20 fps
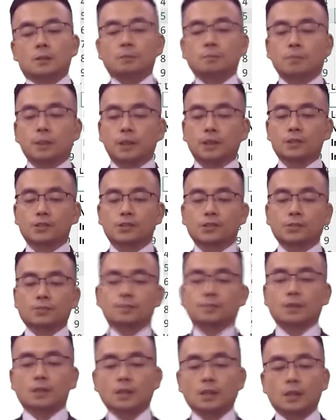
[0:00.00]
because
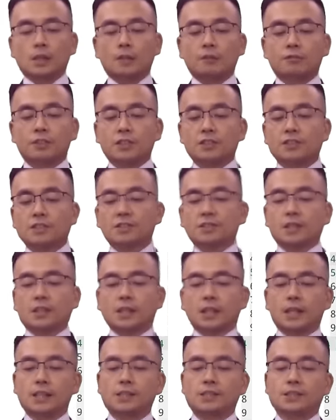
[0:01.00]
if this is the
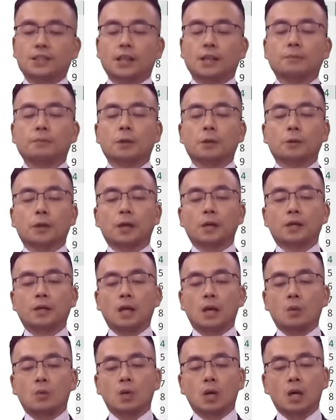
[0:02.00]
case, then okay,
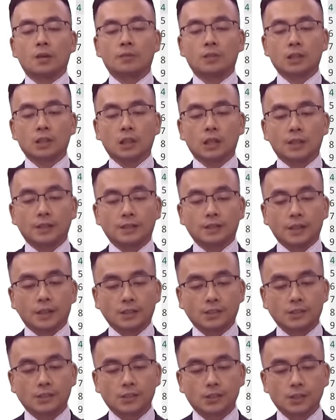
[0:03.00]
I will underline
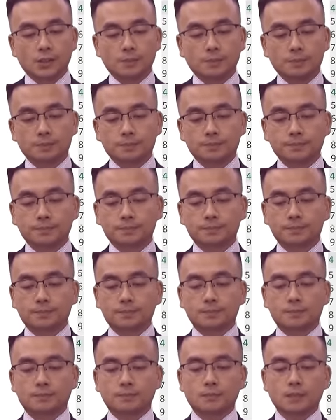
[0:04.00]
this
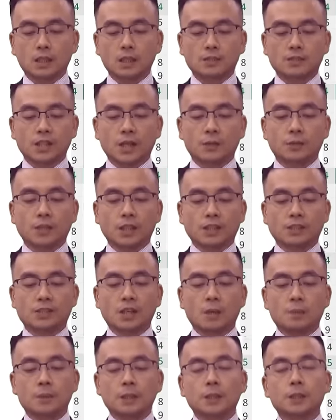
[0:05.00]
and tell the
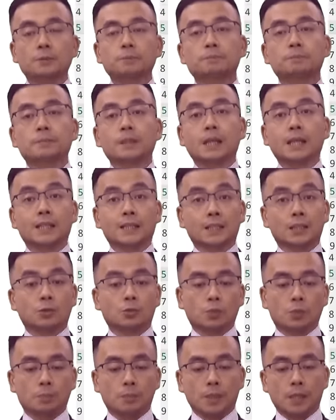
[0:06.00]
examiner, and
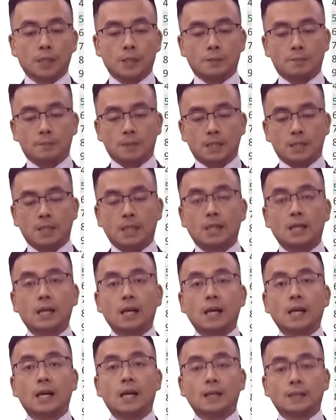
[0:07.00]
this will be
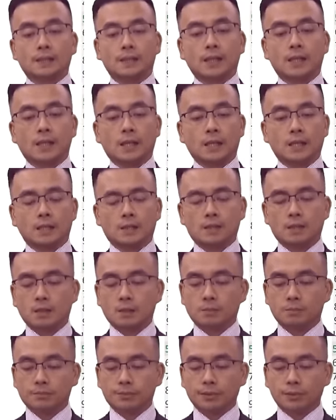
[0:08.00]
the
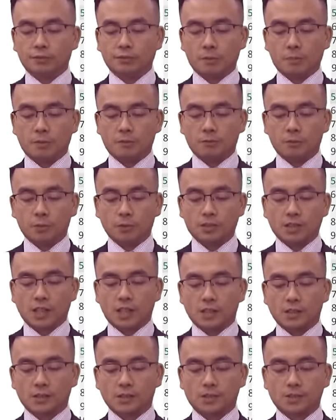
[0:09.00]
profit before
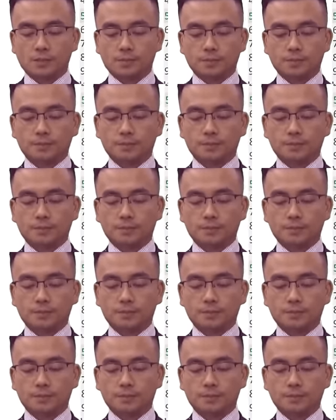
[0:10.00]
tax.